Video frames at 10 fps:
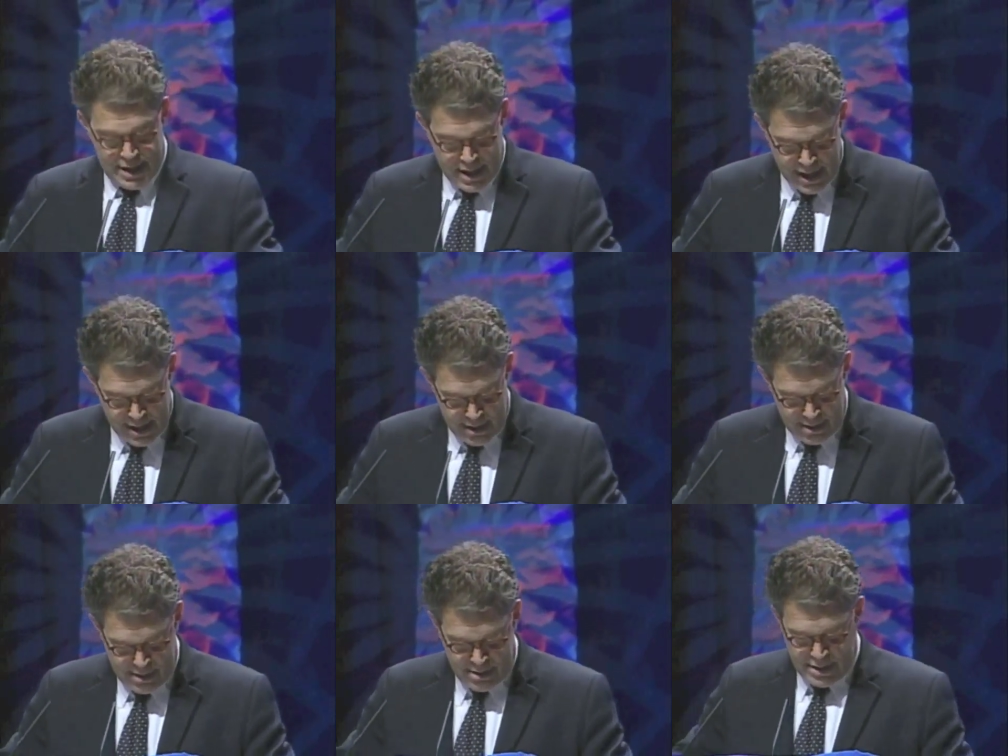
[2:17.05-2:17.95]

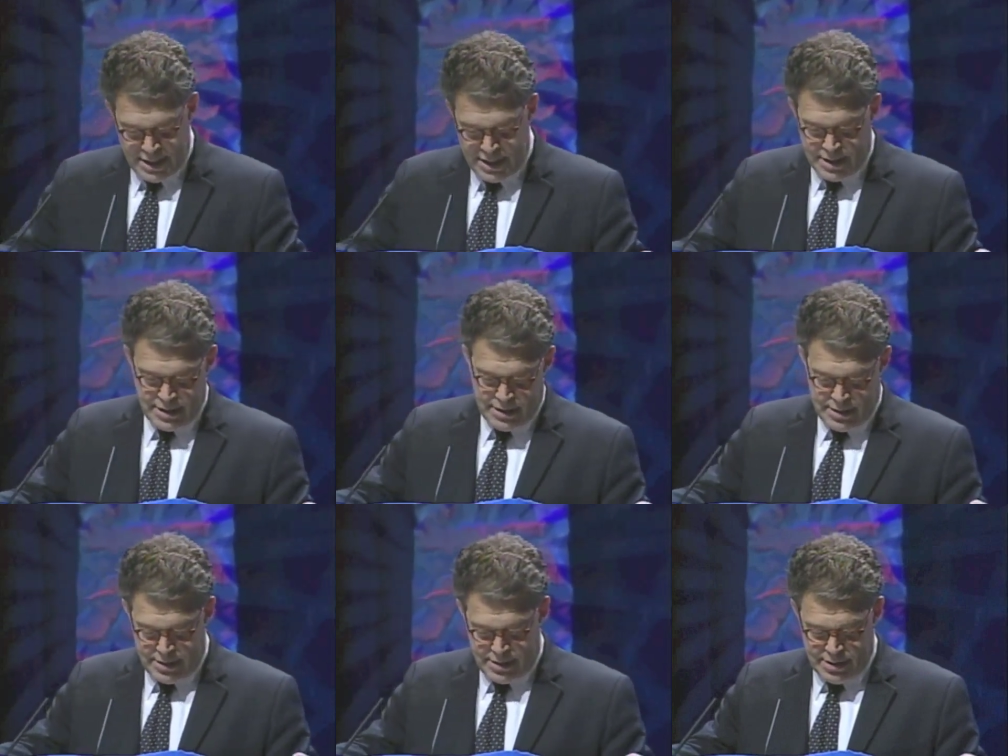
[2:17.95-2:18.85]
And in it,
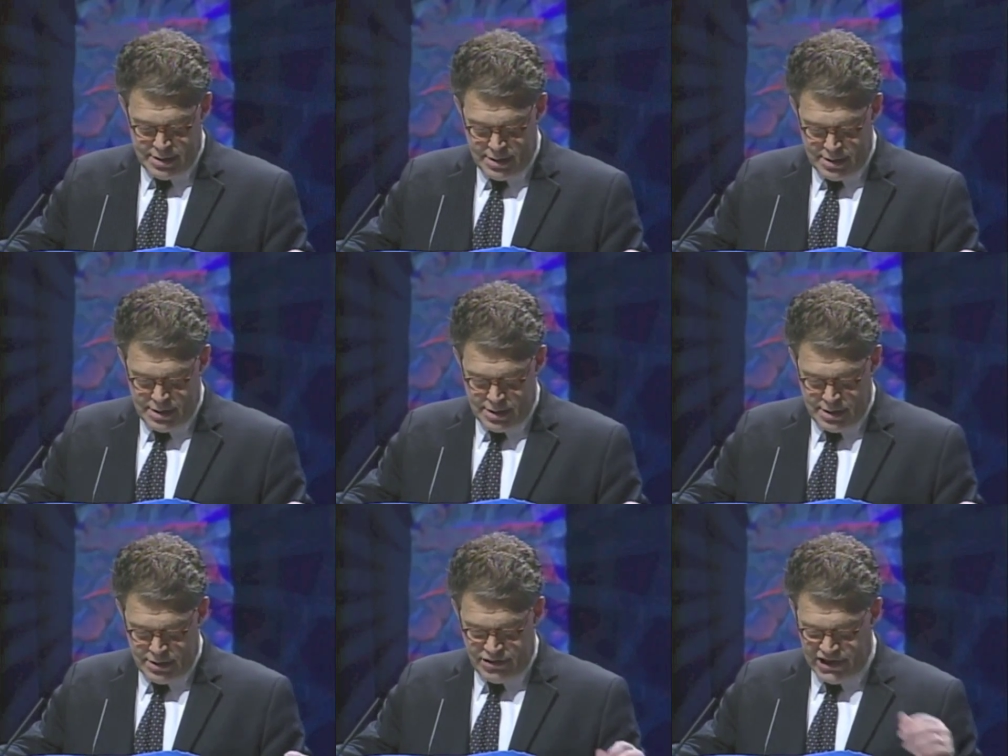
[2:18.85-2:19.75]

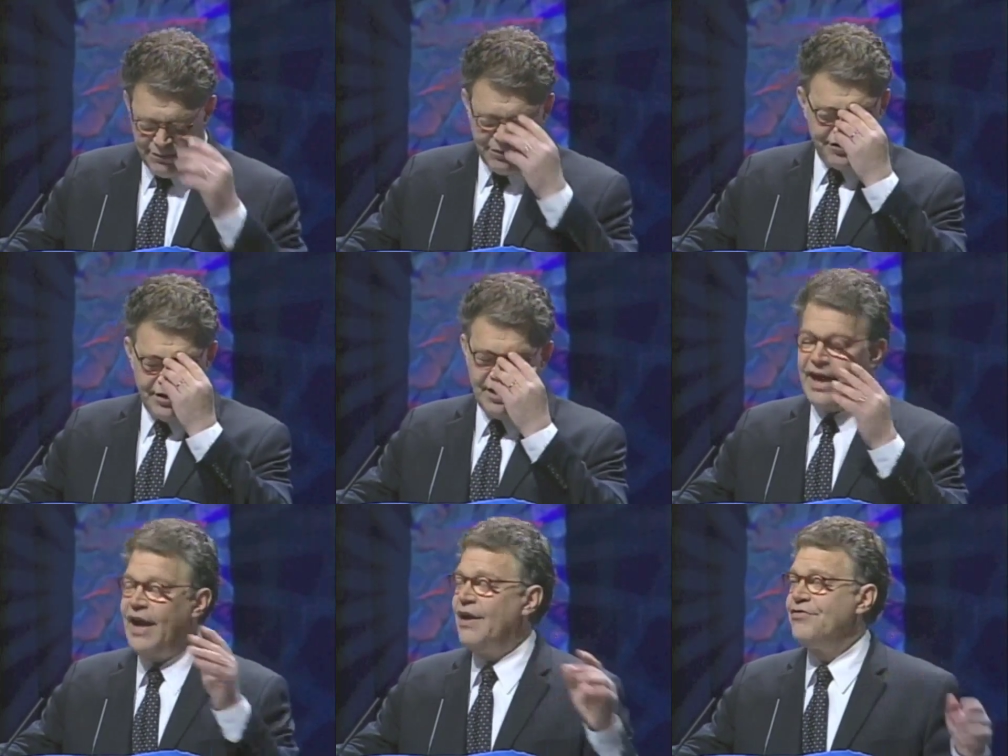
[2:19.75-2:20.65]
Jefferson
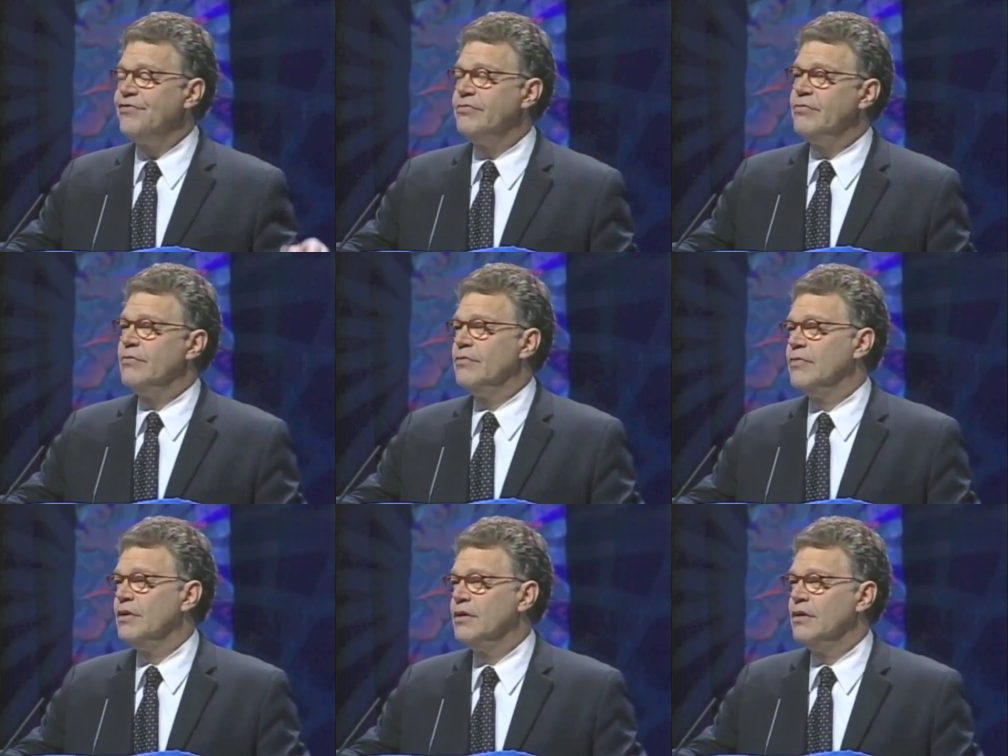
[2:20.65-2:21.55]
asked
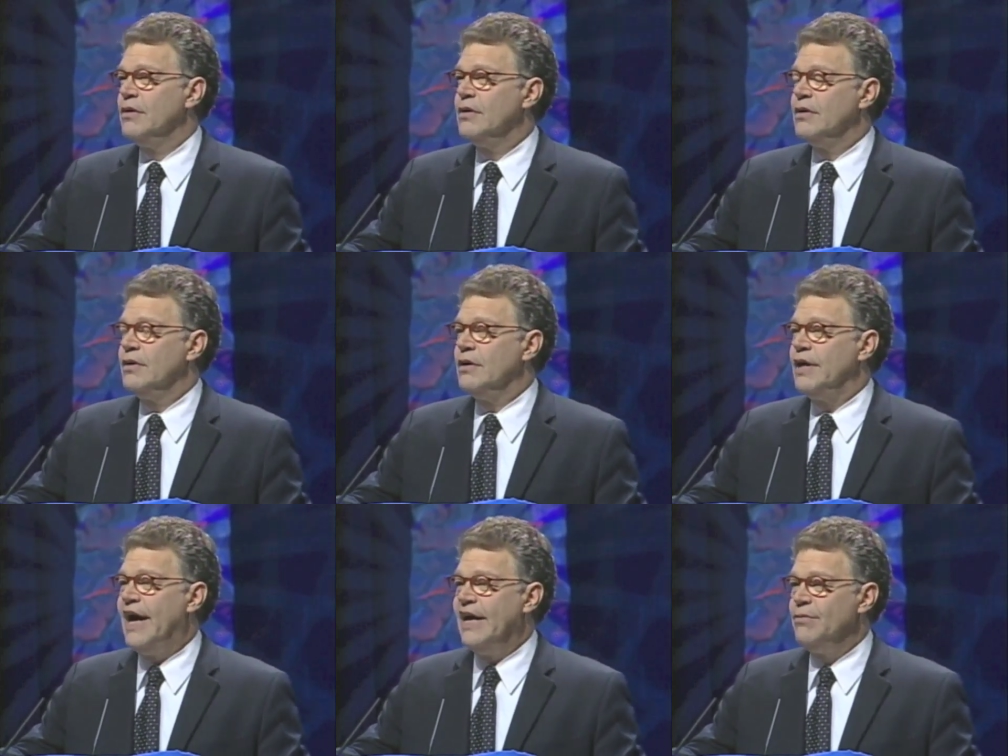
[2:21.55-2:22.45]

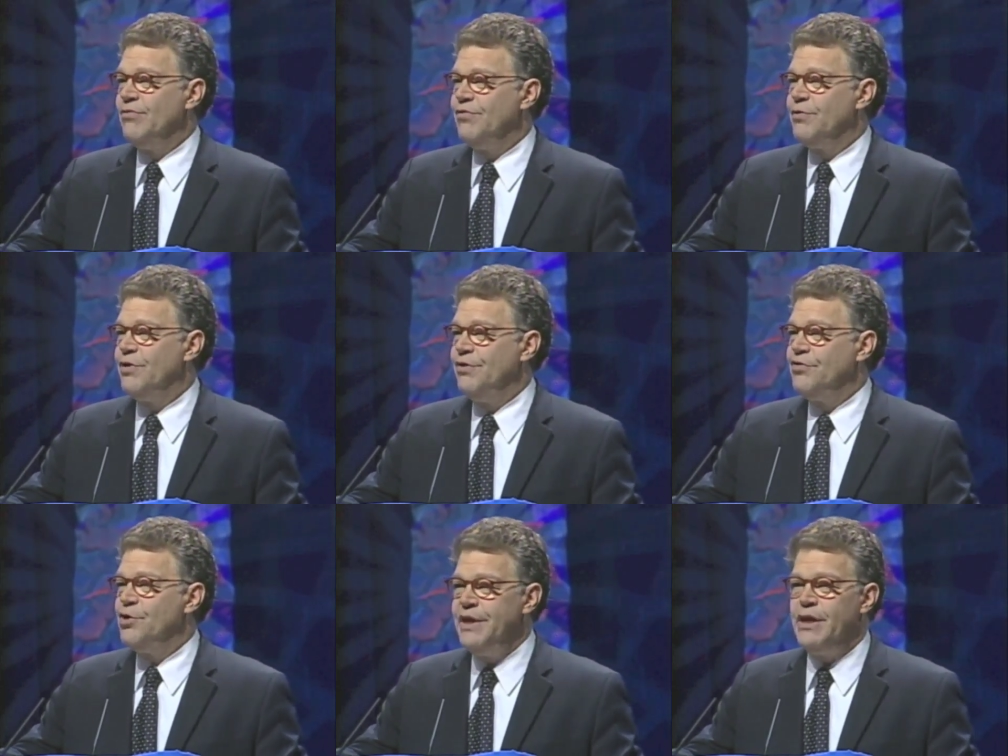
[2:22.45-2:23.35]
Adams for his
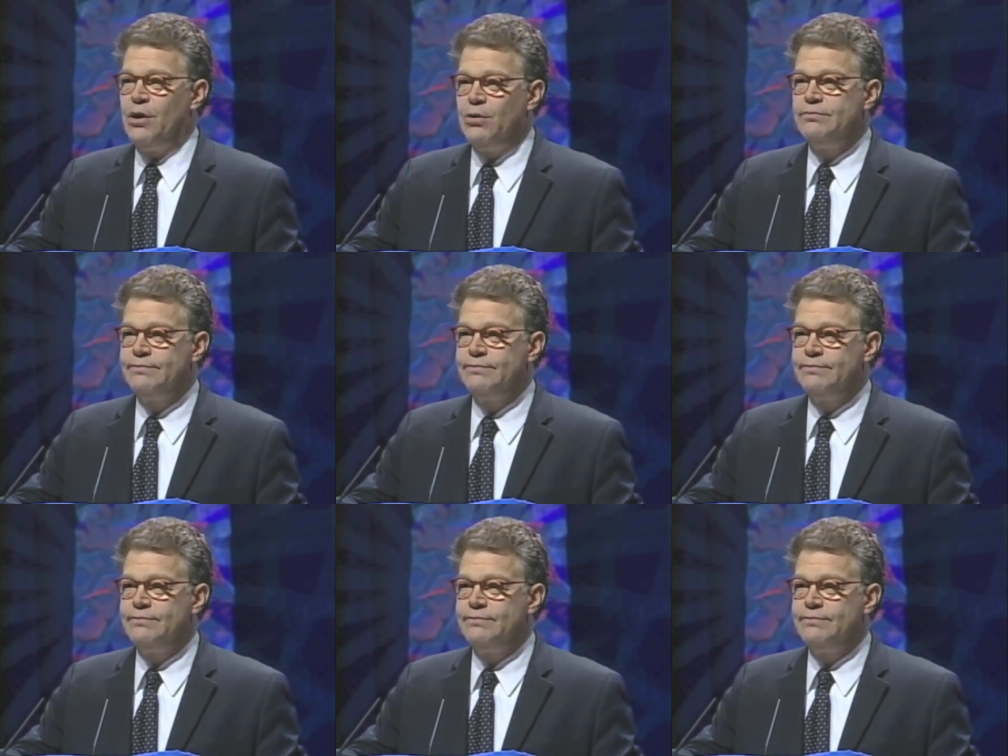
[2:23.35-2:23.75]
credo.